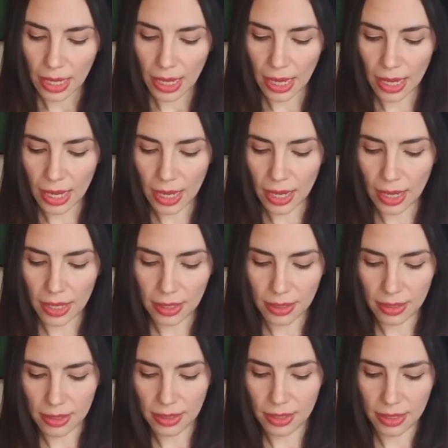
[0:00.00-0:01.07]

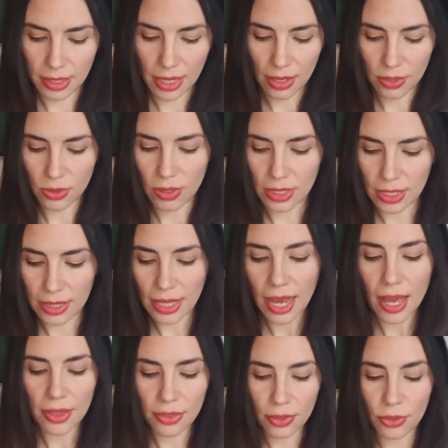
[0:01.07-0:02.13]
And yeah, so I did
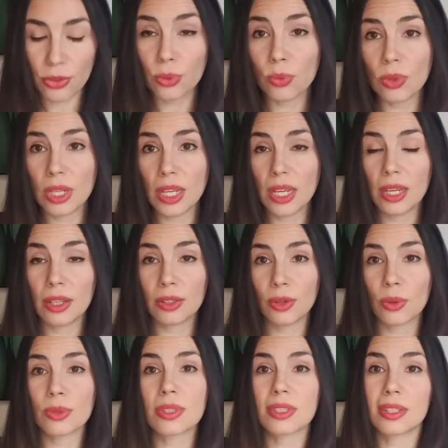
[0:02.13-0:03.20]
that. The 3
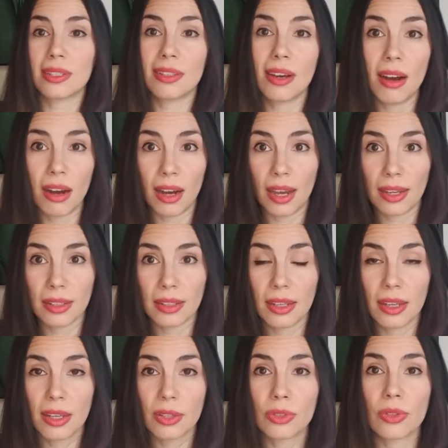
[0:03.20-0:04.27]
goes to 9.
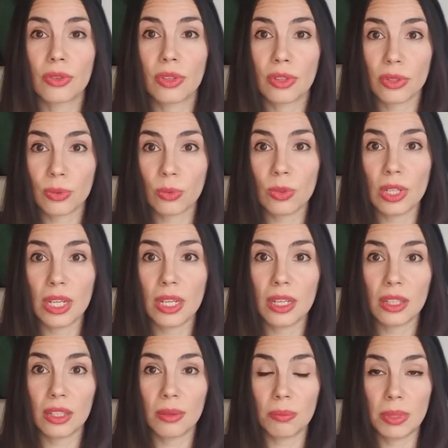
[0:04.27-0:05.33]
So the
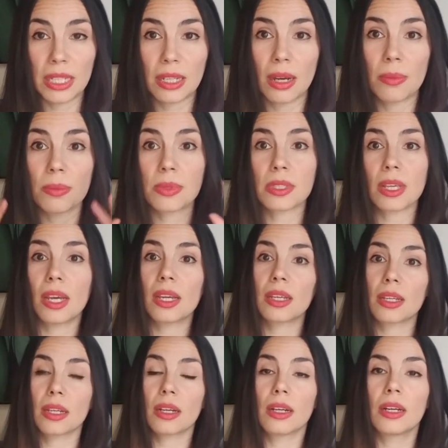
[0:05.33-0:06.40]
3 becomes
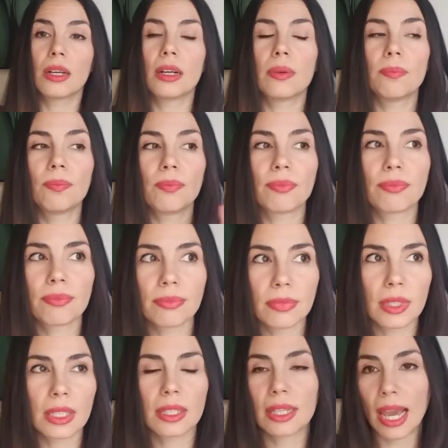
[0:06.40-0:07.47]
like
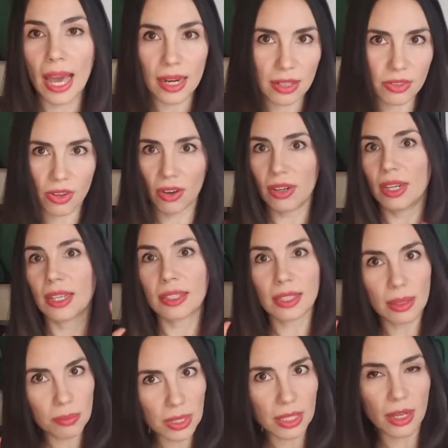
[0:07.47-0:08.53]
catatonic.
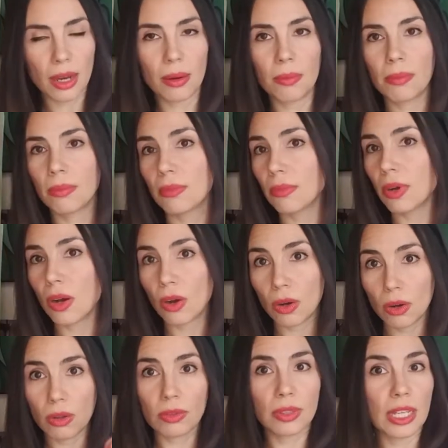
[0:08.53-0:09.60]

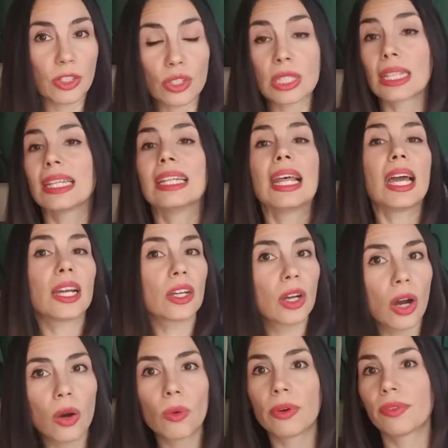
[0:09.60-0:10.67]
They just let
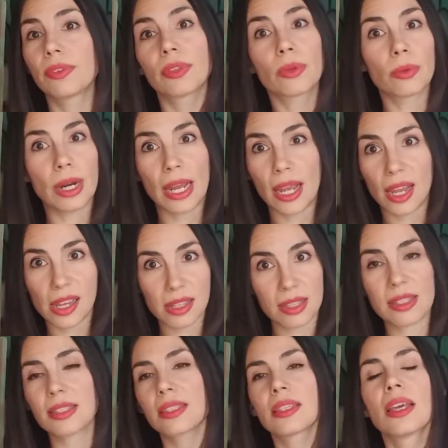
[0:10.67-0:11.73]
go of the
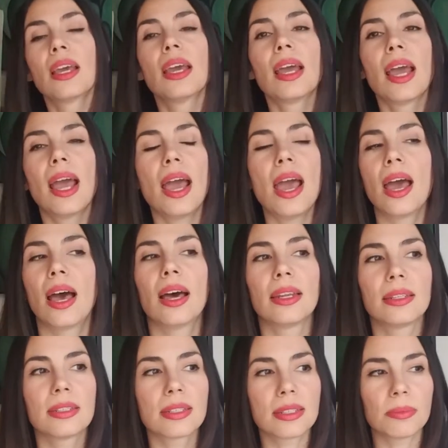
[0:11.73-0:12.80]
reins
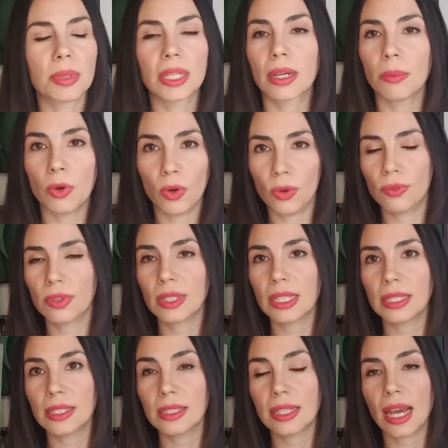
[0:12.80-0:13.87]
and become overly
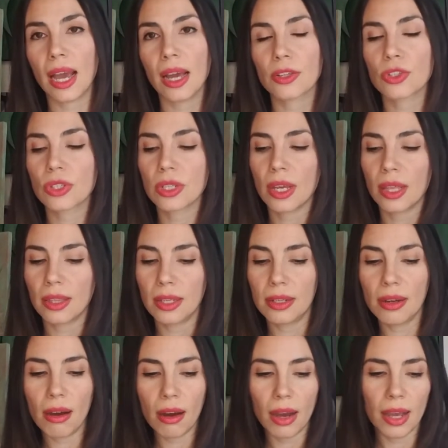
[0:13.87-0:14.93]
detached. And the
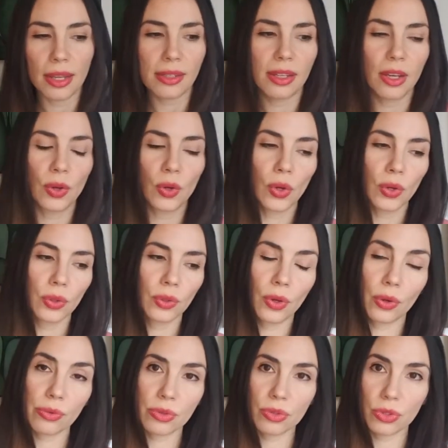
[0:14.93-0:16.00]
9
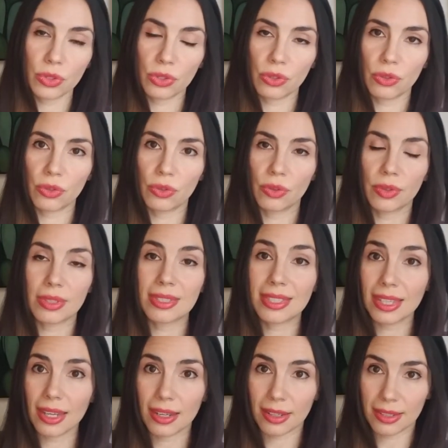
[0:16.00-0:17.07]
goes to
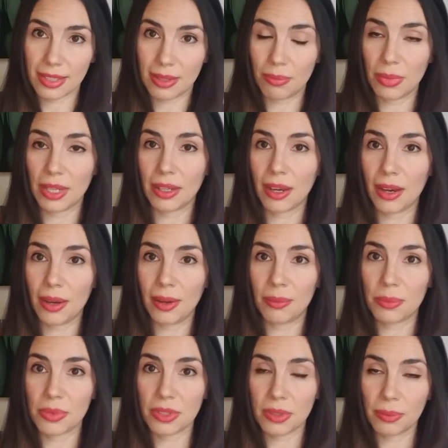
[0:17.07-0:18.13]
6 and
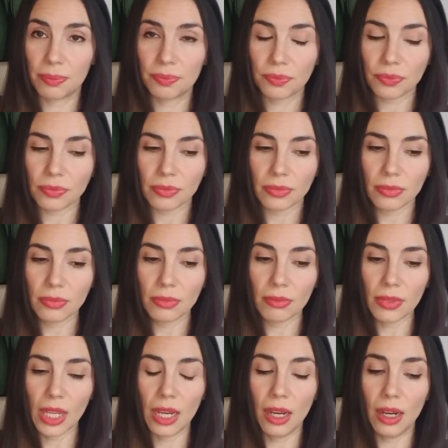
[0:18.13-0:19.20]
becomes
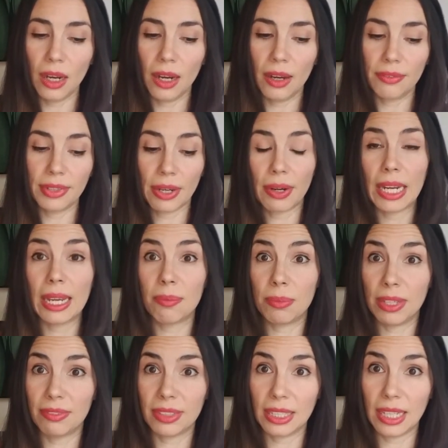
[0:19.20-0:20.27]
very
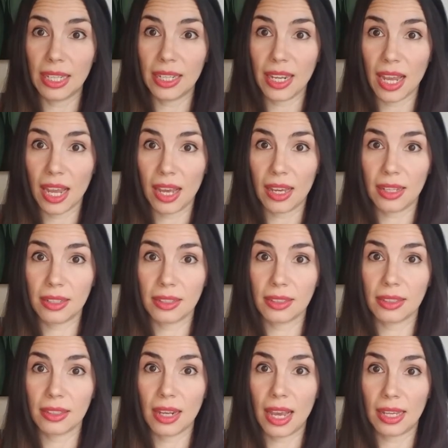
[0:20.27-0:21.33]
ambivalent and
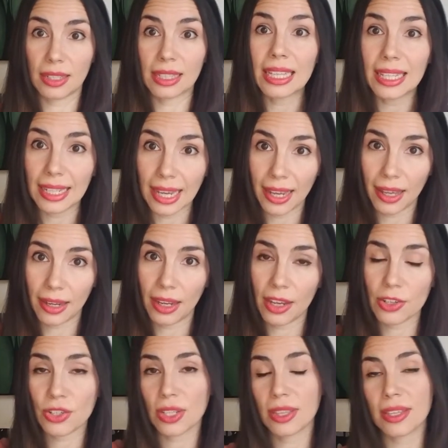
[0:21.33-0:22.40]

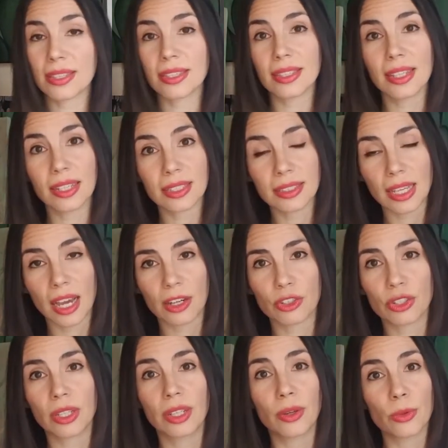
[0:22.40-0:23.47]
clannish. And the 6
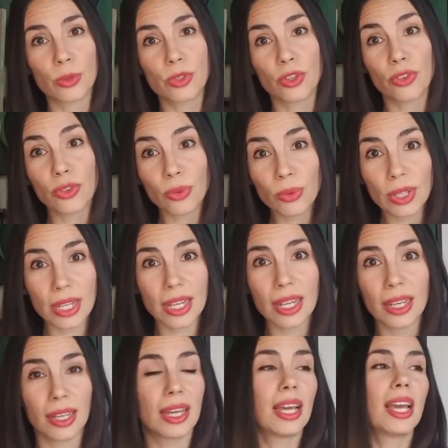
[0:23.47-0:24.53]
actually goes to
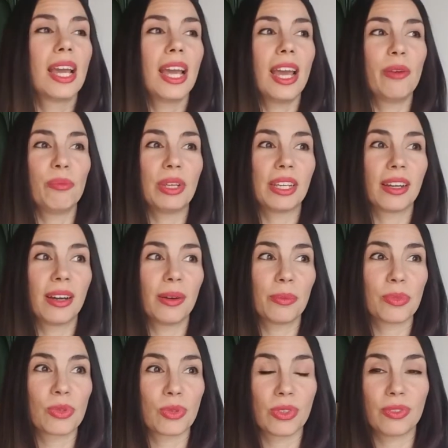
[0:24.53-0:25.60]
3 and
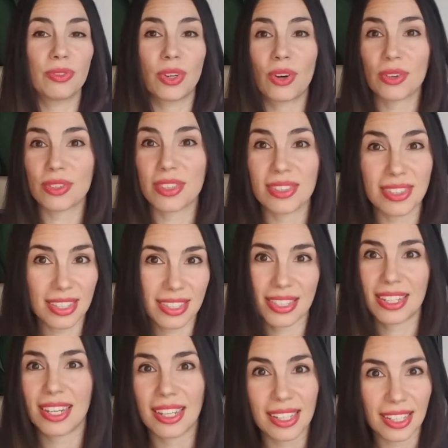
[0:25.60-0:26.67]
becomes sort of
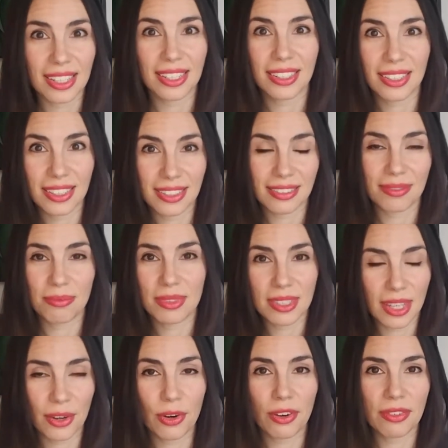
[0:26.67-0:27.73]
narcissistic and
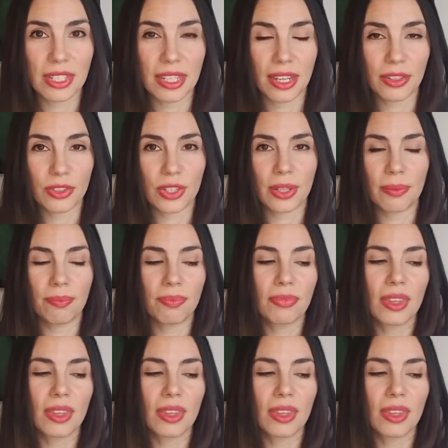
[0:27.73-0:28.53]
center of attention.